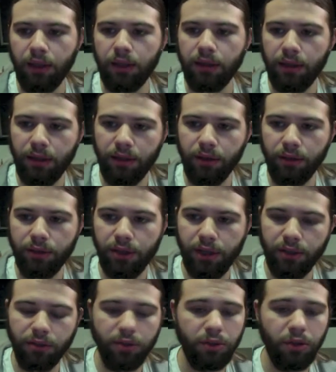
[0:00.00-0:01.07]
then you're going to change
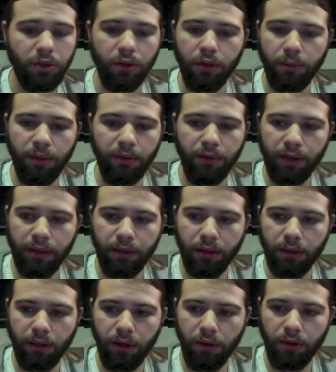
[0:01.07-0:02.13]
it so it's not going to be a regular
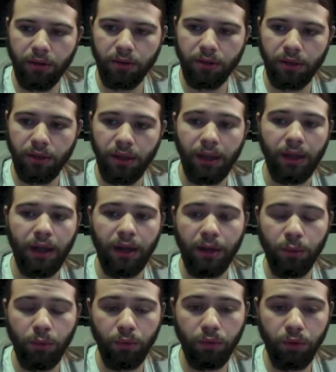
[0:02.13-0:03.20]
occurrence and it,
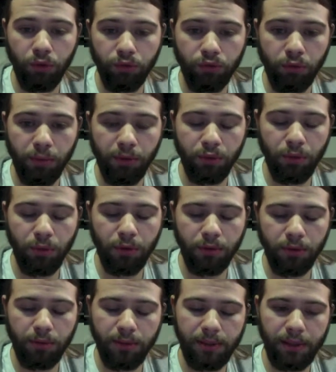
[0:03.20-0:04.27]
those rubbers want
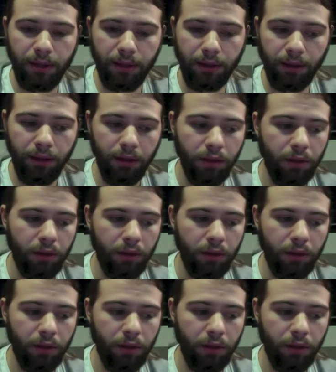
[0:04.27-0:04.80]
to be tight